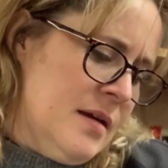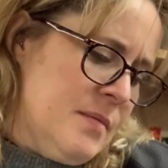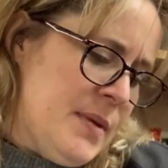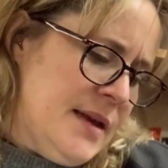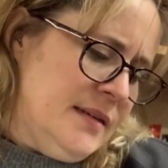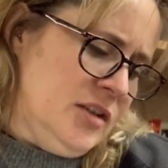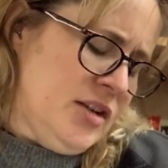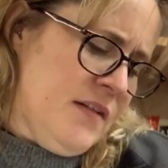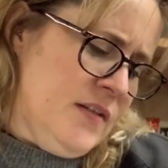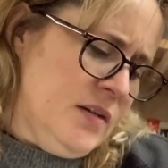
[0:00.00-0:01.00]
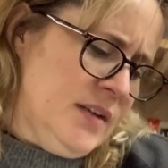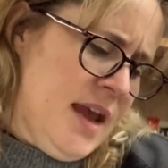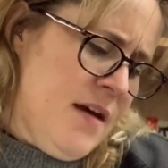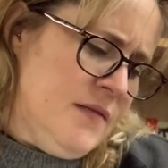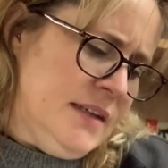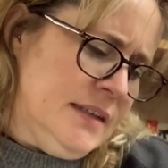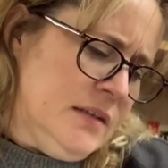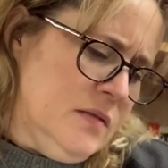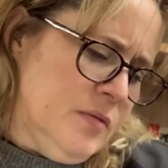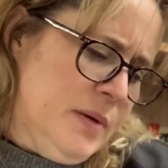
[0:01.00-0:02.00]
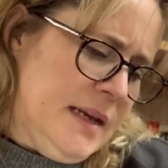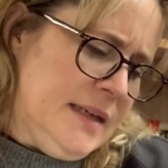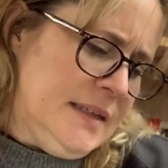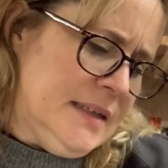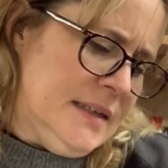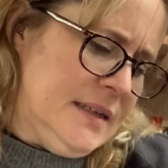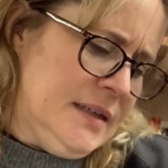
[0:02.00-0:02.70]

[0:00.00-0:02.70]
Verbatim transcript: Best Sheffield heavy silver plated